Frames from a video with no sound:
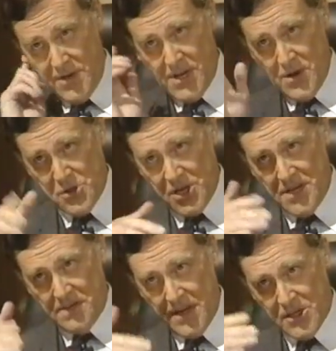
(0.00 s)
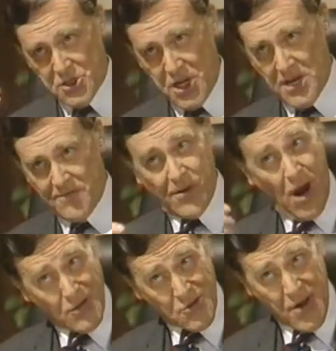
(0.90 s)
negotiating the exchange of
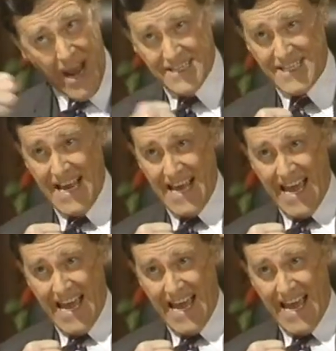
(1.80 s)
contracts